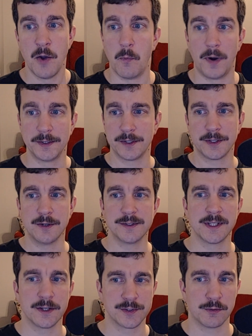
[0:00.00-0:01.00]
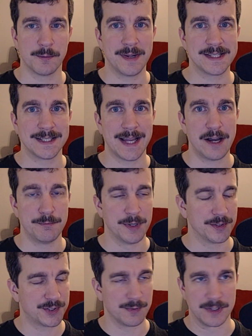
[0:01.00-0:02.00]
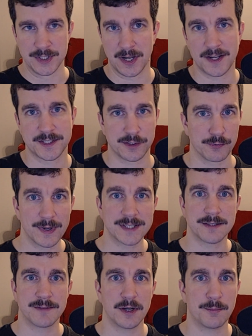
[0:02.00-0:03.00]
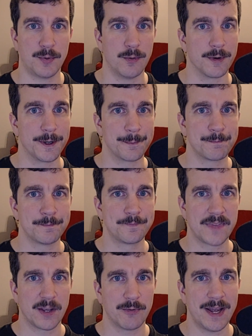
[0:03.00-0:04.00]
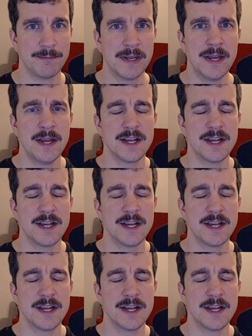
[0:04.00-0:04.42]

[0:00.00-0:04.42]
while you're using Azure Basin Outpost to exhaust the rest of their board, right?